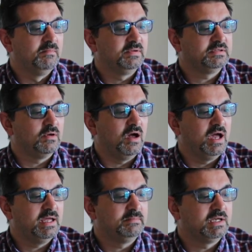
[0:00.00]
So I
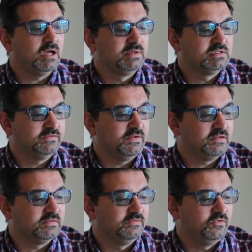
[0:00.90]
am going to
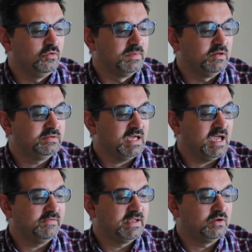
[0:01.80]
first and foremost
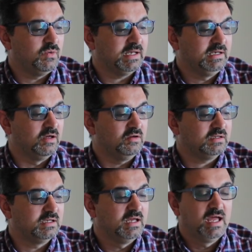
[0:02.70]
have a quick
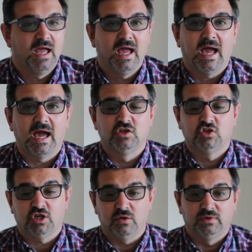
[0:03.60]
look and
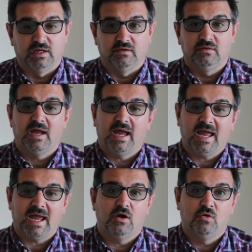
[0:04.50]
show you
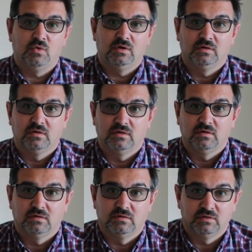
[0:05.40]
how
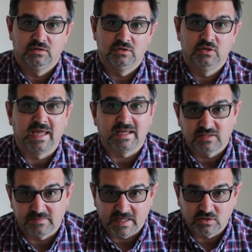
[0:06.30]
you get to
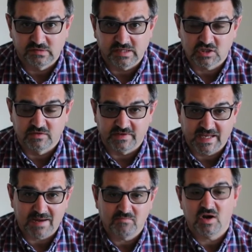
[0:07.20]
the manual section of your
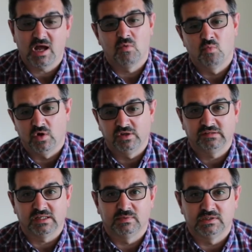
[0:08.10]
camera and what you
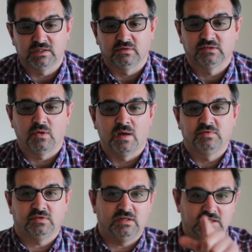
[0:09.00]
see when you do. So I'm
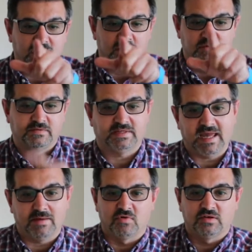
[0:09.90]
just going to go to the
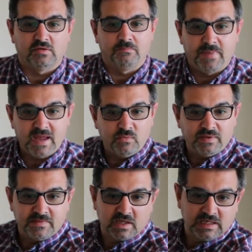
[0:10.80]
camera, so bear
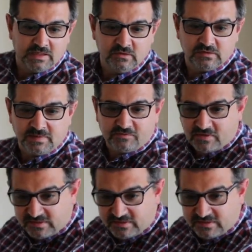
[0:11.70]
with me, you're going to lose me for a